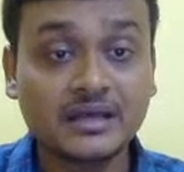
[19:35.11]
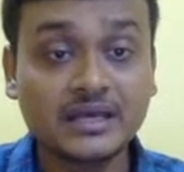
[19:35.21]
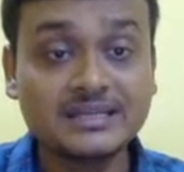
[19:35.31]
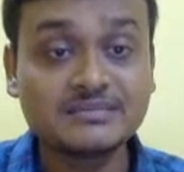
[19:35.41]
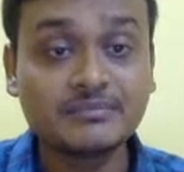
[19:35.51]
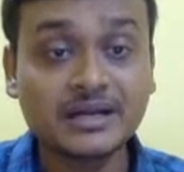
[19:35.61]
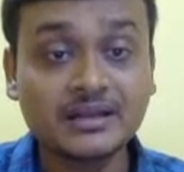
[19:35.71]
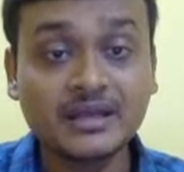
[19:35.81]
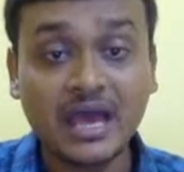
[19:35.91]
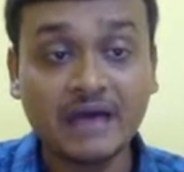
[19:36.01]
Cain is
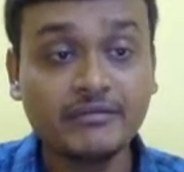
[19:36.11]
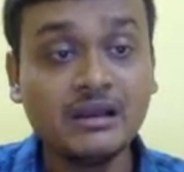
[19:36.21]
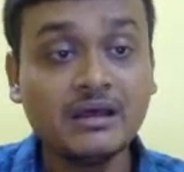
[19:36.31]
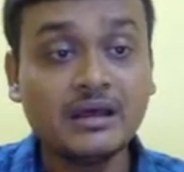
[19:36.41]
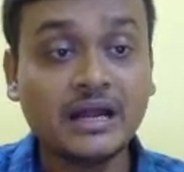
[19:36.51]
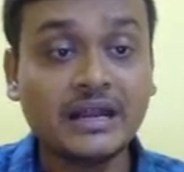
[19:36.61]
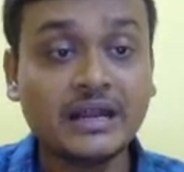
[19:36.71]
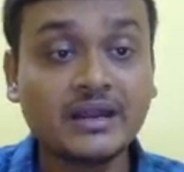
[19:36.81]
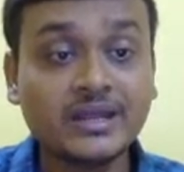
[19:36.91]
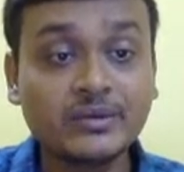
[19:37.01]
murdering Abel and
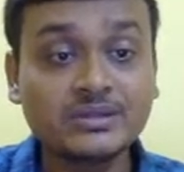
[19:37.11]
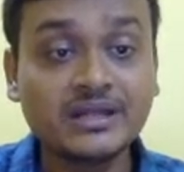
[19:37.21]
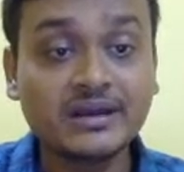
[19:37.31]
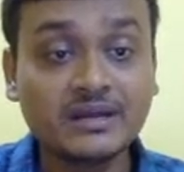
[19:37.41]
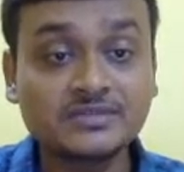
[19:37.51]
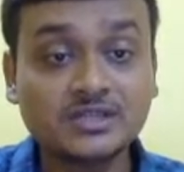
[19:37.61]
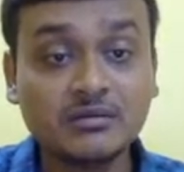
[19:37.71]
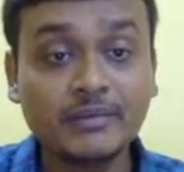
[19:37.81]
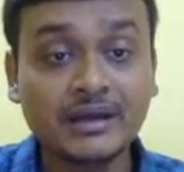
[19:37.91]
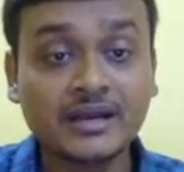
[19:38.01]
ending with the redemption
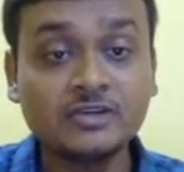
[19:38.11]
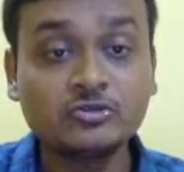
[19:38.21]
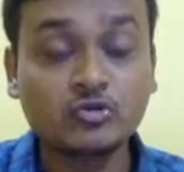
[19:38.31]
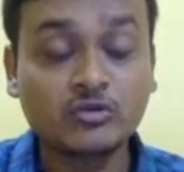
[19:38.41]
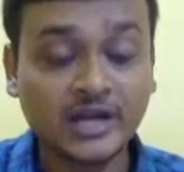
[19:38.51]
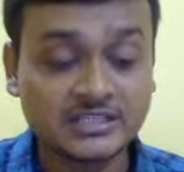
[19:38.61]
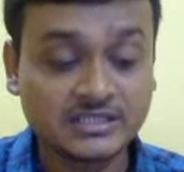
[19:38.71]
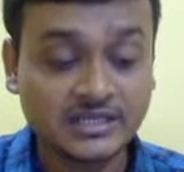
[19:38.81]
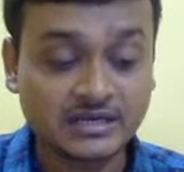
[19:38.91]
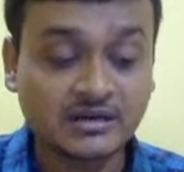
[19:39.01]
of mankind through
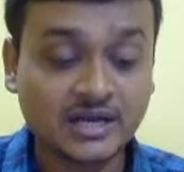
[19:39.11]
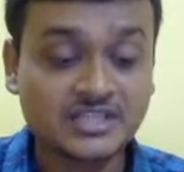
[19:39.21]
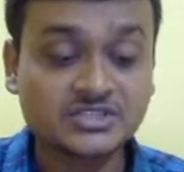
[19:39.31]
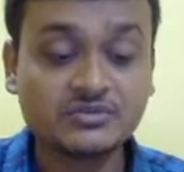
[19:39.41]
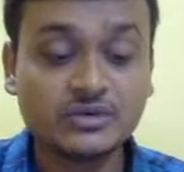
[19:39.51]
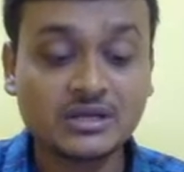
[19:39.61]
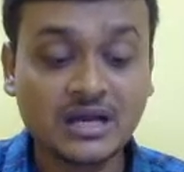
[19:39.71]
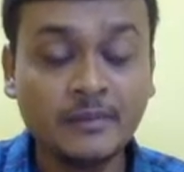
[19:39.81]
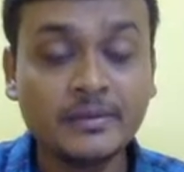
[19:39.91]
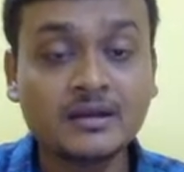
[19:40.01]
Christ. And Christ will
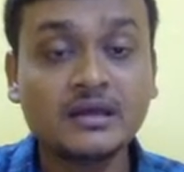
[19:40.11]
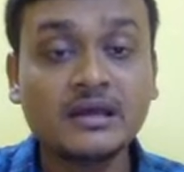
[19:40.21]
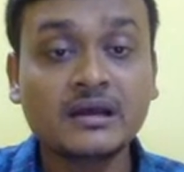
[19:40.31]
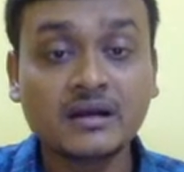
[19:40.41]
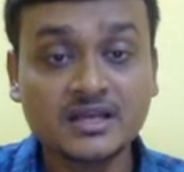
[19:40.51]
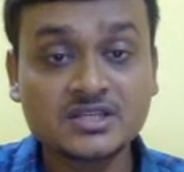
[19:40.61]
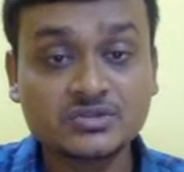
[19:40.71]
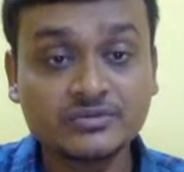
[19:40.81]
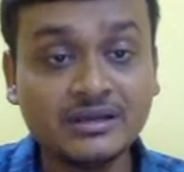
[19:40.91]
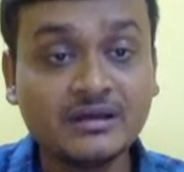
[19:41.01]
come and
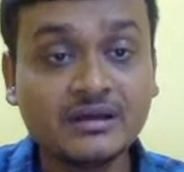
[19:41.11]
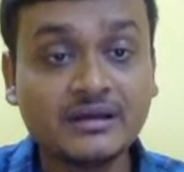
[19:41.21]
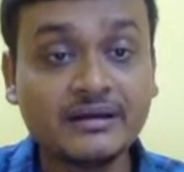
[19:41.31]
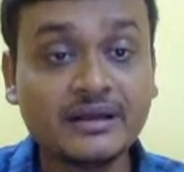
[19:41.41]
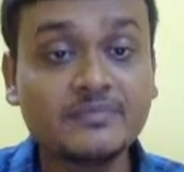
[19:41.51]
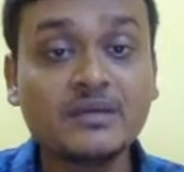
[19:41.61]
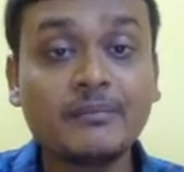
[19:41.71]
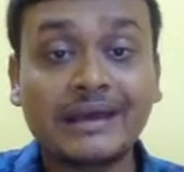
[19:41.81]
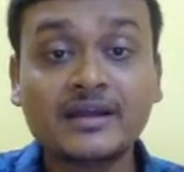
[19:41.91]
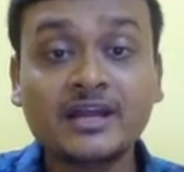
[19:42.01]
Christ will redeem the
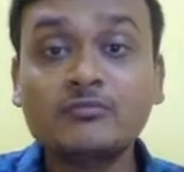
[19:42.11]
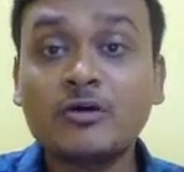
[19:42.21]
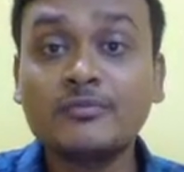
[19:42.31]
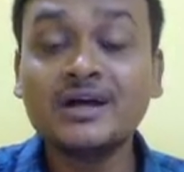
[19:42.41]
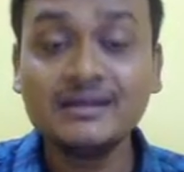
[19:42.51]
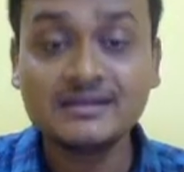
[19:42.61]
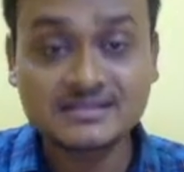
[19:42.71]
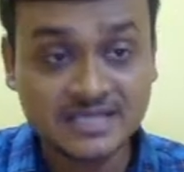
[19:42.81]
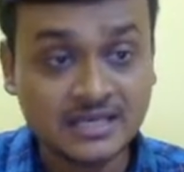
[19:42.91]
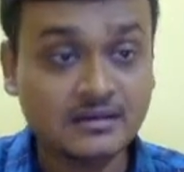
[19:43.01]
mankind from the
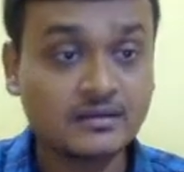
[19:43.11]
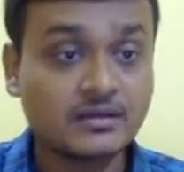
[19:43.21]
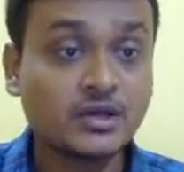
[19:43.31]
sin.